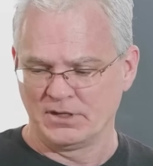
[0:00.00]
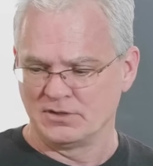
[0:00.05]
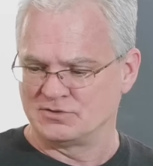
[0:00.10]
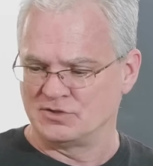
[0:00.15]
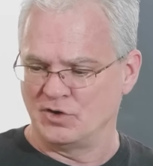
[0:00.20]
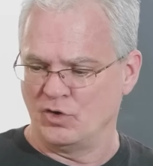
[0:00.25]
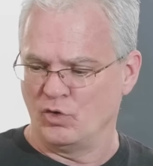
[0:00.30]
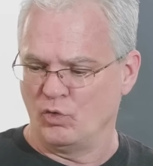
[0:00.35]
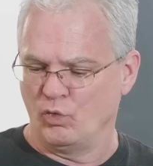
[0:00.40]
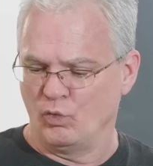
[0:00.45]

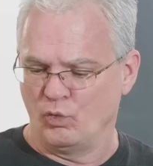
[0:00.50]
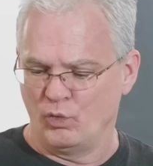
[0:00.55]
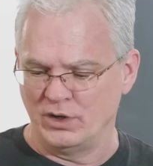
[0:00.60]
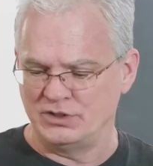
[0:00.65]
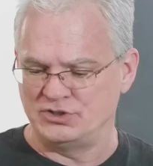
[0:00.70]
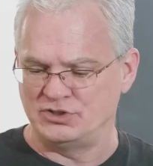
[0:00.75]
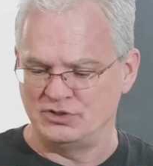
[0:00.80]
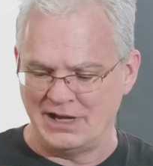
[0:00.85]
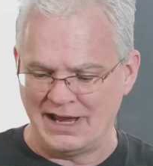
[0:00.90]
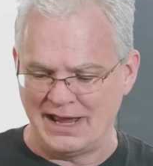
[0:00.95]
So
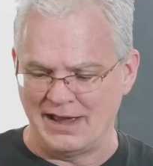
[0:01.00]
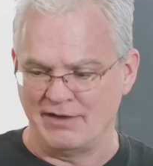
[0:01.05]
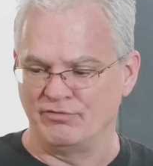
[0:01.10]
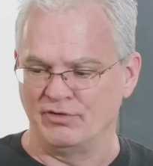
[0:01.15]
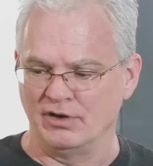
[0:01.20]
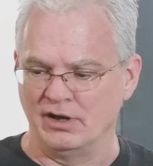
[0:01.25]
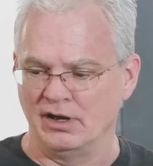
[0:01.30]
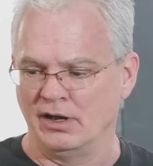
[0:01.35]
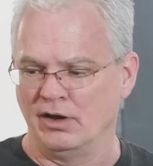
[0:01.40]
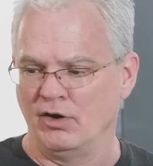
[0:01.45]
once you
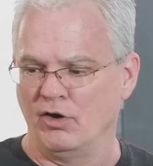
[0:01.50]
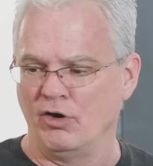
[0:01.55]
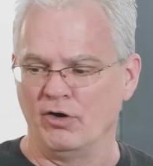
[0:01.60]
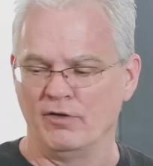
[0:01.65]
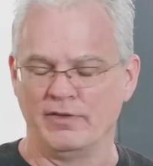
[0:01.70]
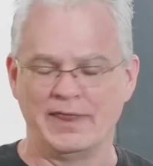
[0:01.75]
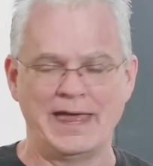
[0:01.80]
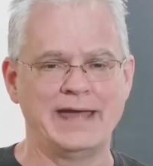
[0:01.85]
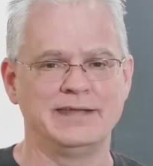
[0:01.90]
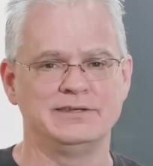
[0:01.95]
have
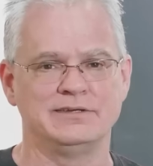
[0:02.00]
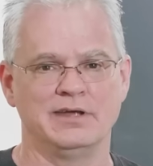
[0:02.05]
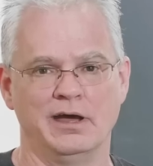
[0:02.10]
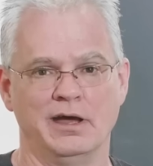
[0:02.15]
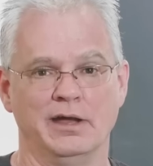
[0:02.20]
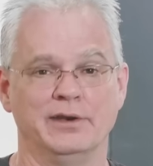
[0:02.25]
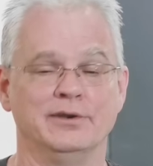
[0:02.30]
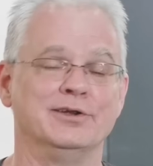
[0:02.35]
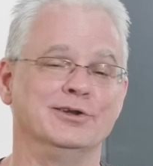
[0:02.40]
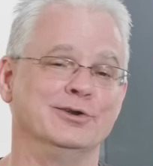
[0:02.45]
all that
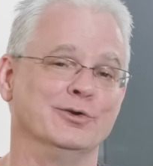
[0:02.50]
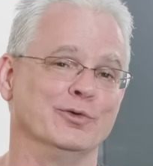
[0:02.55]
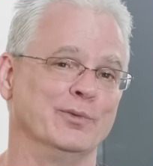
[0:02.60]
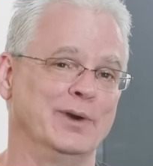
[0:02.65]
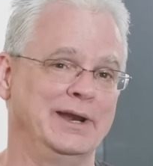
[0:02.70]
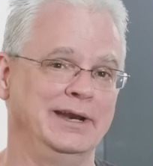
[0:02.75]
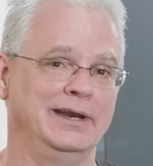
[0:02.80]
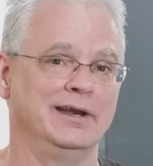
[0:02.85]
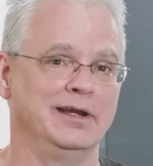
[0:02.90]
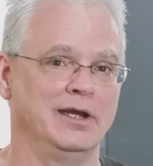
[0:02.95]
done, you're
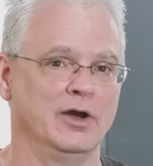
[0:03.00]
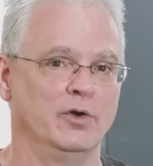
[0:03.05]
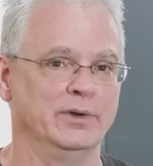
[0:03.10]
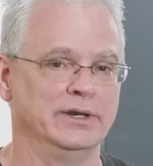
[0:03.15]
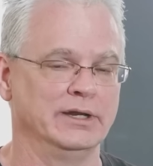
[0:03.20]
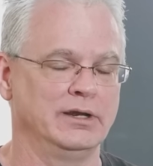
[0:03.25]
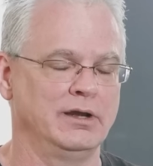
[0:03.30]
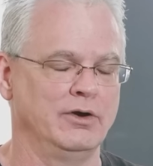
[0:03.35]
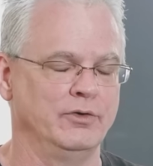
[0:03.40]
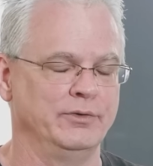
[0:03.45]
ready to go
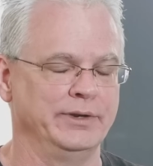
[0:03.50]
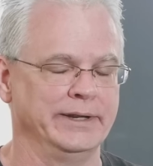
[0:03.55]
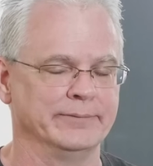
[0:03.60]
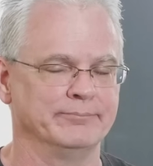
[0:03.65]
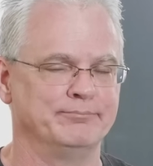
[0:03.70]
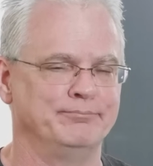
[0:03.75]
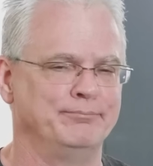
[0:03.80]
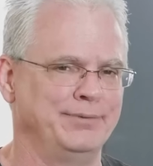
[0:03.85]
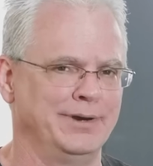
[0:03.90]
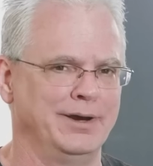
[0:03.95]
into
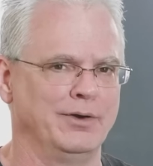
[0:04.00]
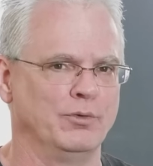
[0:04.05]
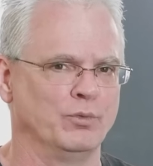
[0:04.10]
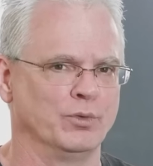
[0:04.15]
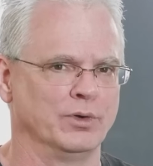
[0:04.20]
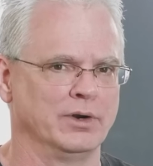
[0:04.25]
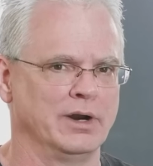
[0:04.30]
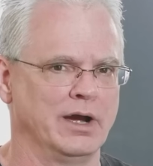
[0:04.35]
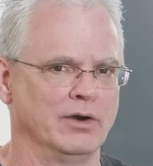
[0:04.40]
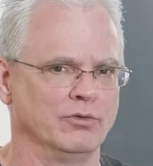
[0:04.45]
coating, but
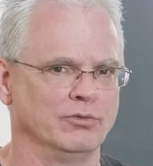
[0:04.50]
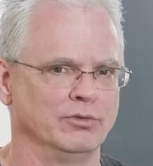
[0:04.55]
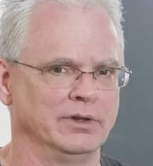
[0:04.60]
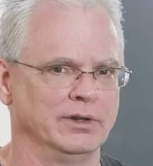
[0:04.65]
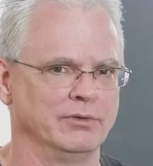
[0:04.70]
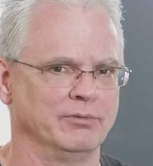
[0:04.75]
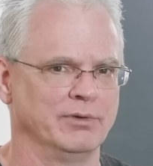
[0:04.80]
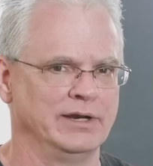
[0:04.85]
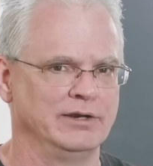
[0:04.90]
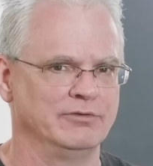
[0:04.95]
we're not
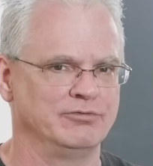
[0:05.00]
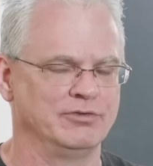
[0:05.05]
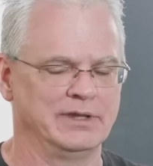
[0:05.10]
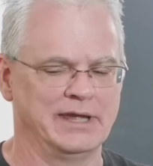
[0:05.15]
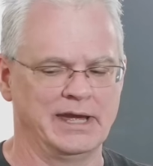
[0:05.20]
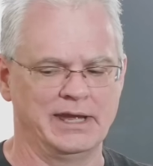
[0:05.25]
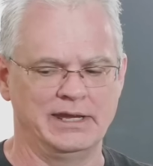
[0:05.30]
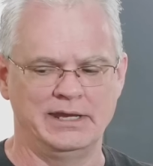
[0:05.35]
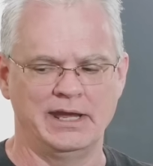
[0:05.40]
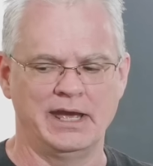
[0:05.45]
really ready for
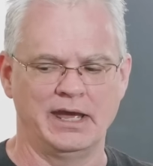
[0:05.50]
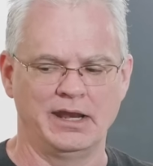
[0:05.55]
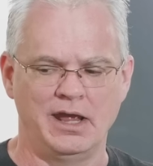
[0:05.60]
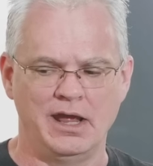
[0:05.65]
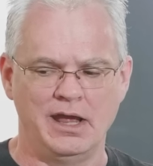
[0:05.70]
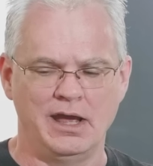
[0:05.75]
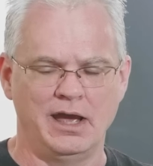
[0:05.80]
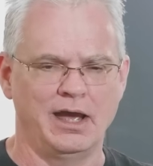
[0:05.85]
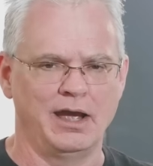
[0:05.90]
that yet.